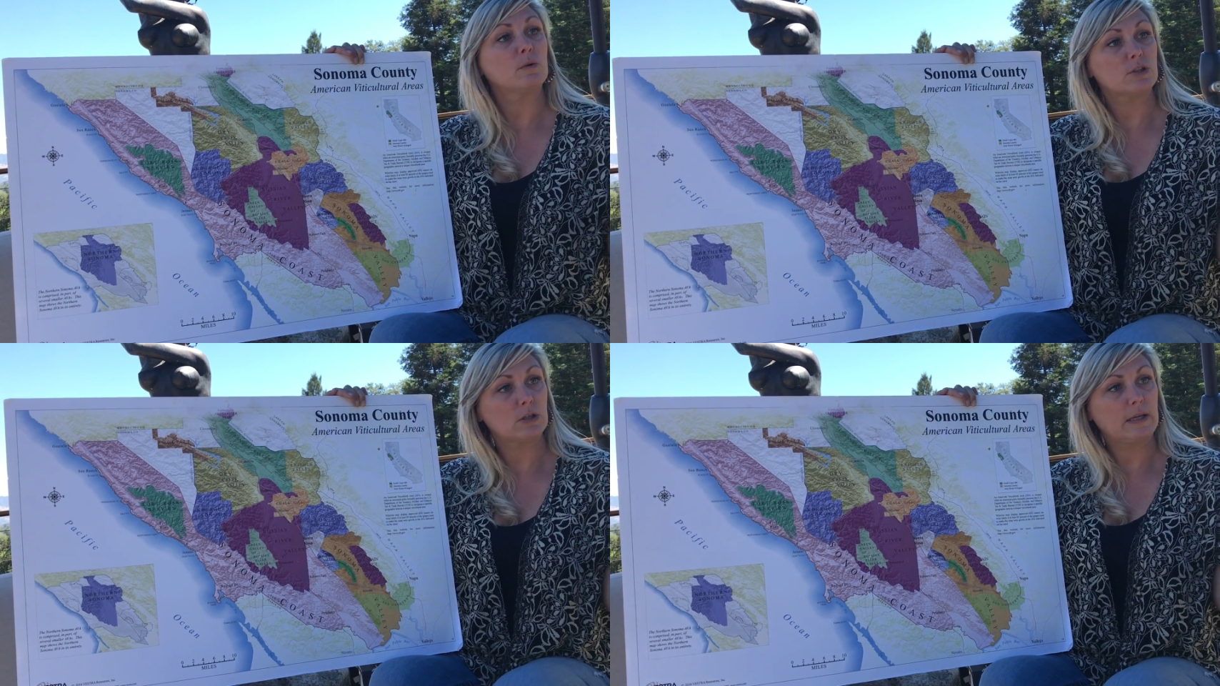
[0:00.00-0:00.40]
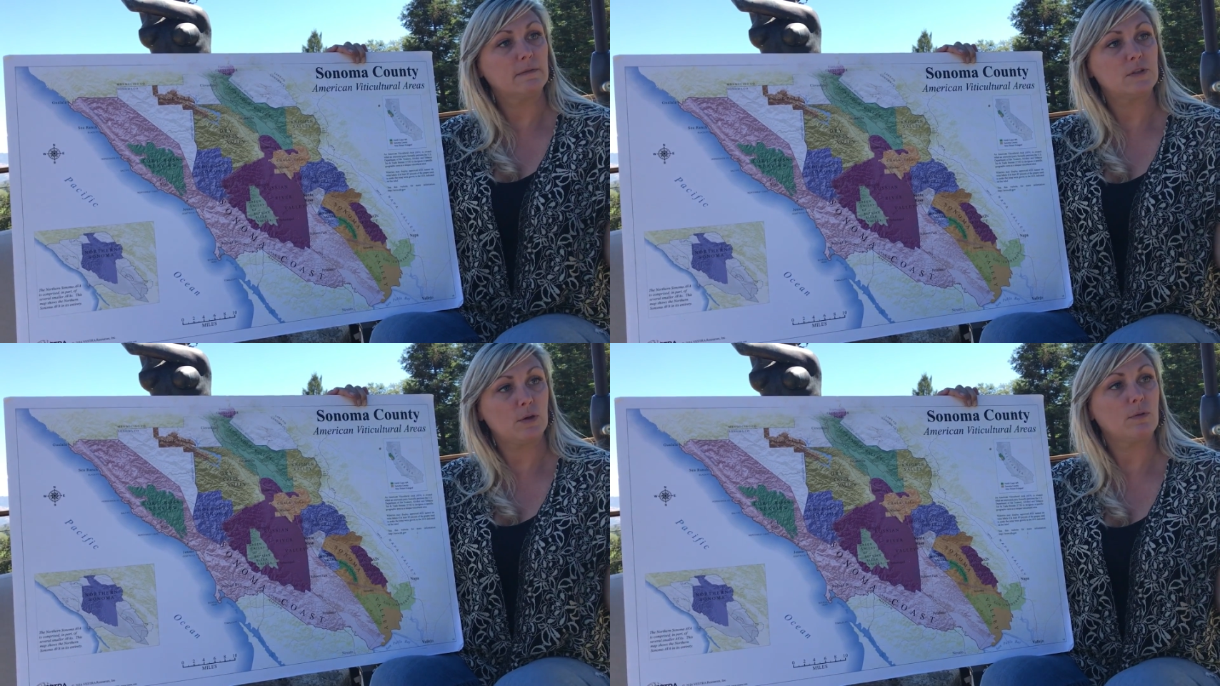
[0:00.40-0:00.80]
which
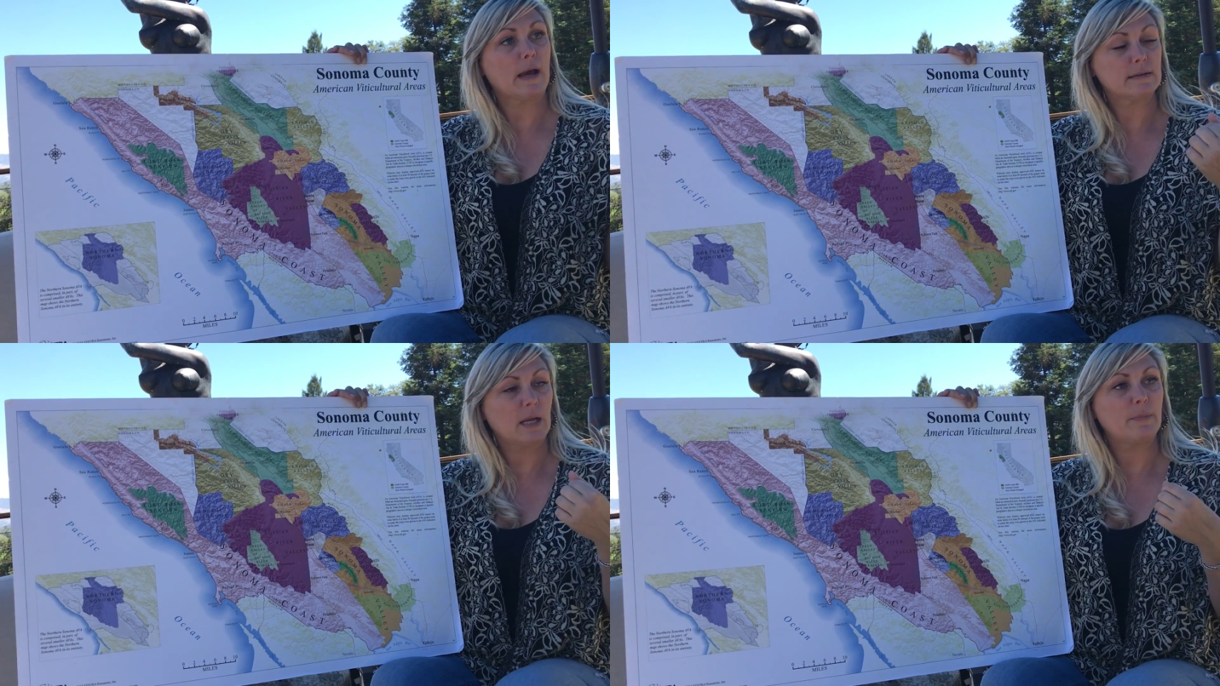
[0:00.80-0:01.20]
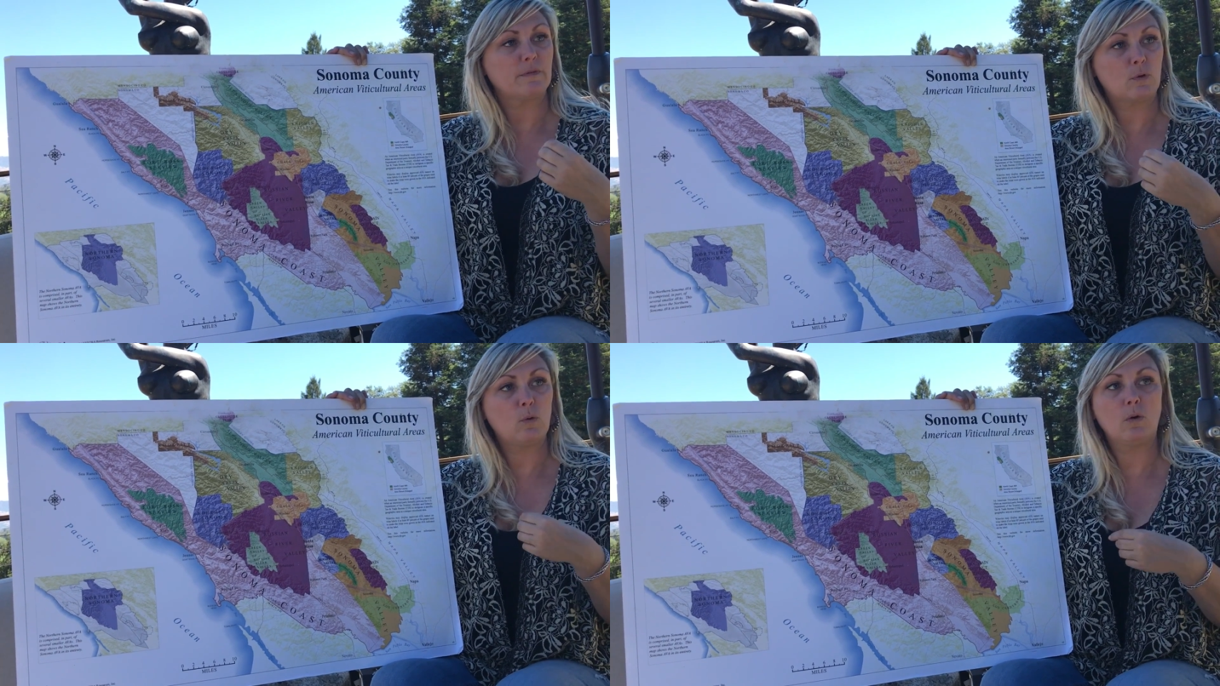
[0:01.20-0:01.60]
gives you that type of
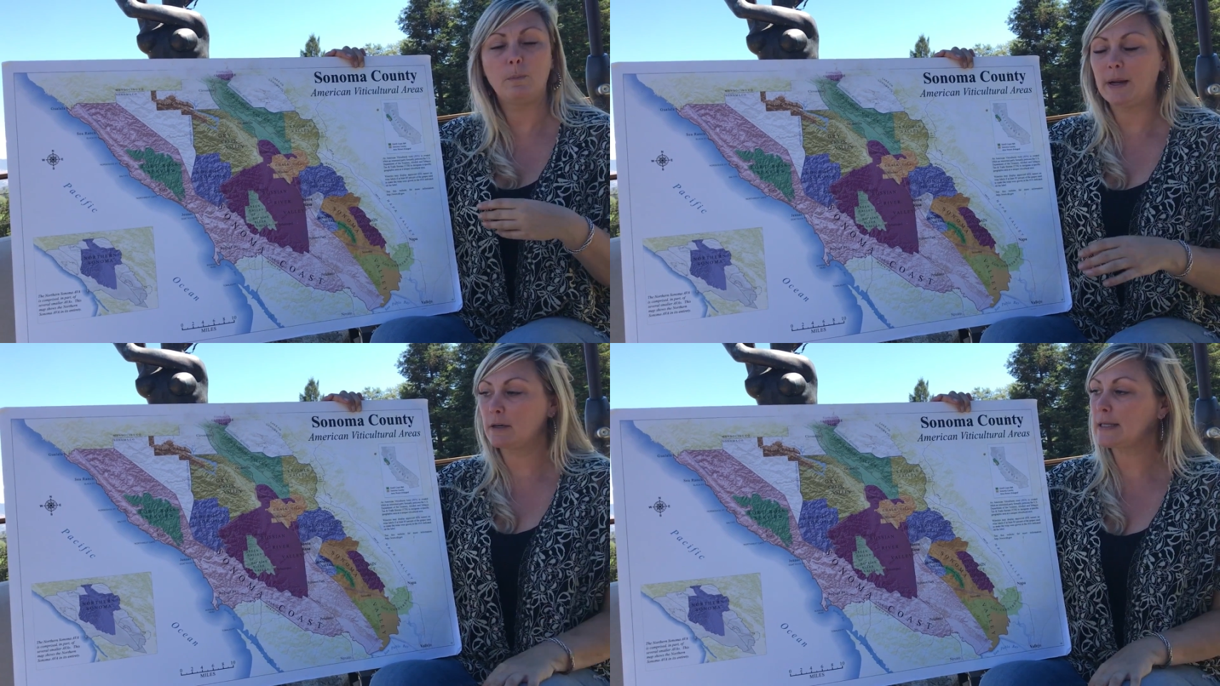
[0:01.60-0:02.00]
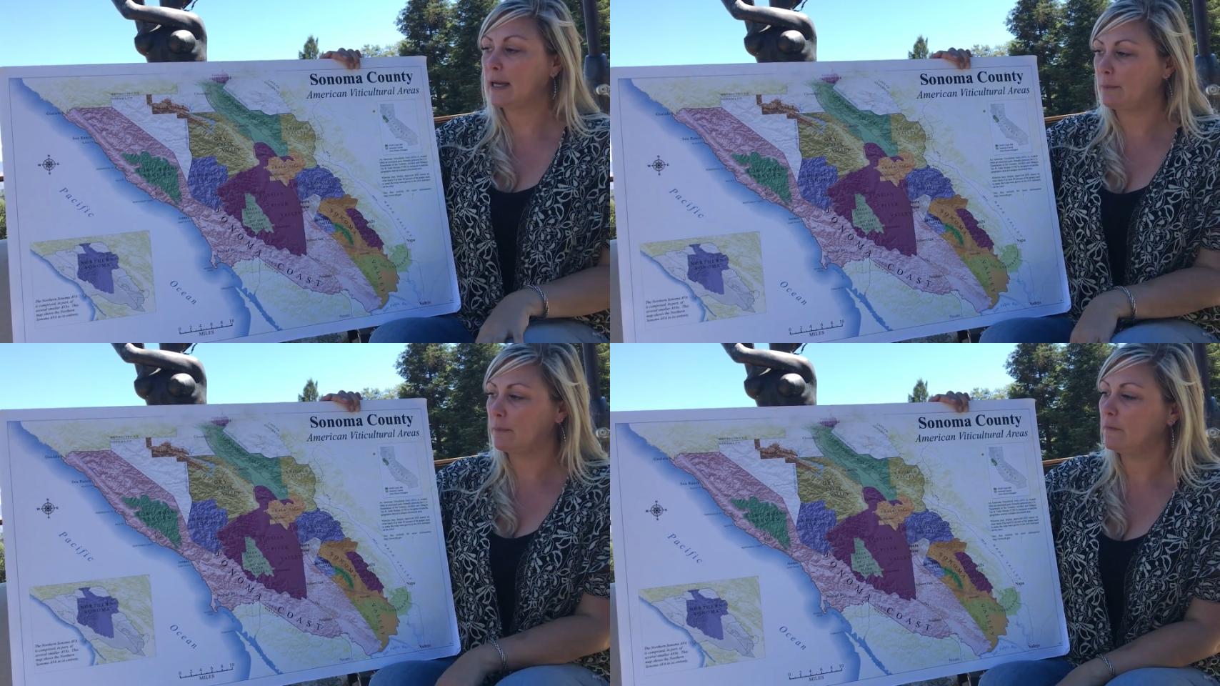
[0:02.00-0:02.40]
cool
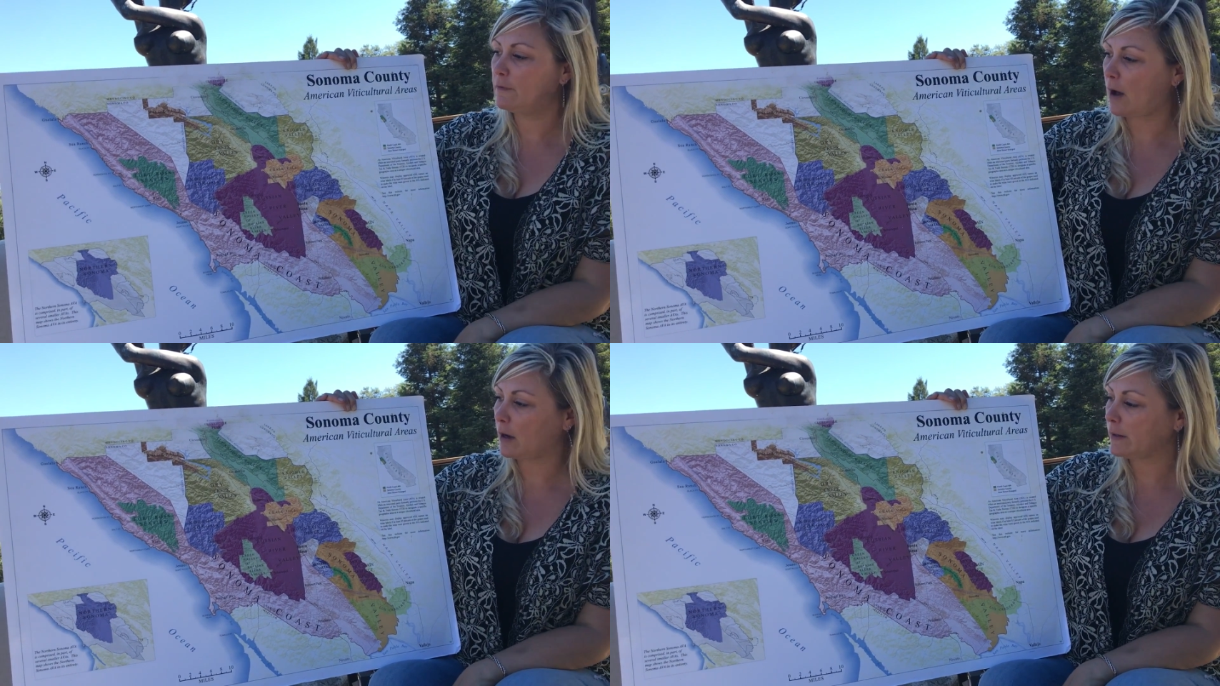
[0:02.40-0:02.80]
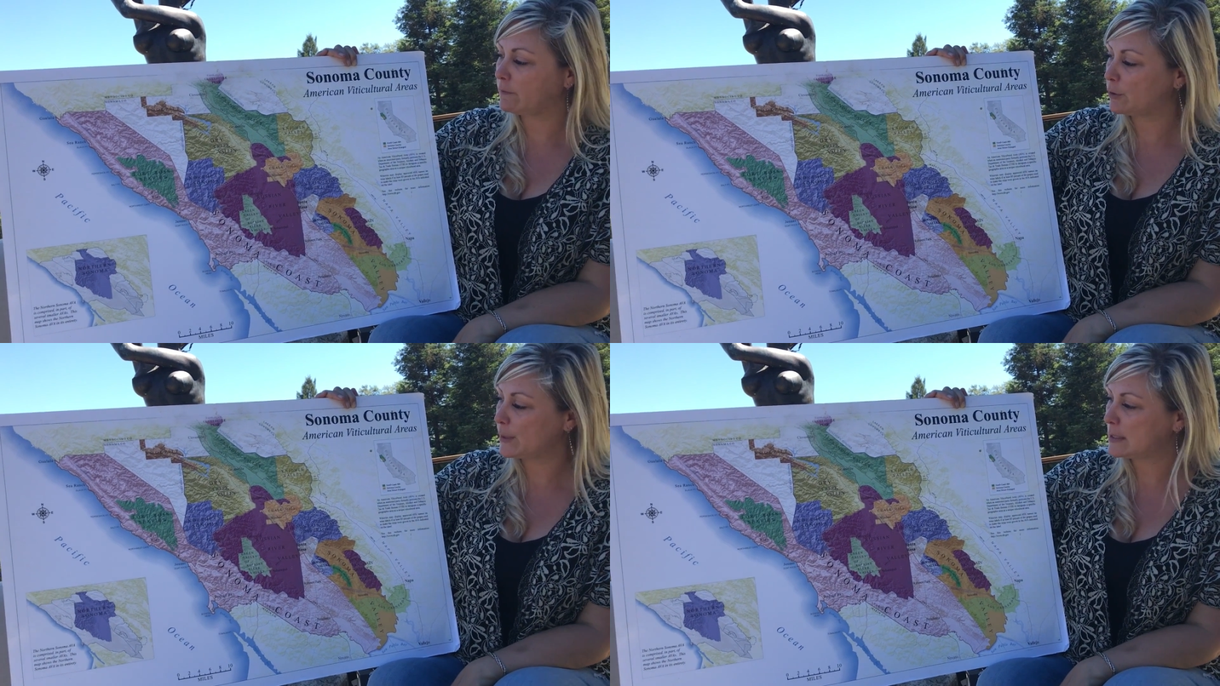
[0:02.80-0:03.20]
maritime fog
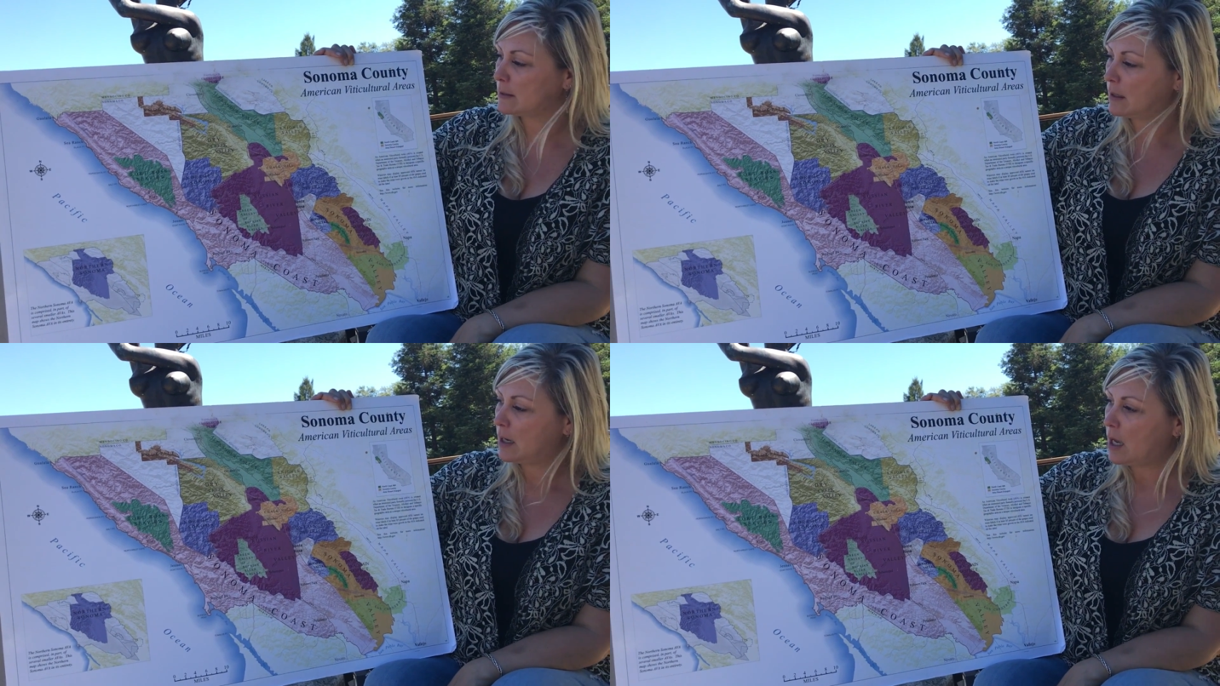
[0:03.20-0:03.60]
influence.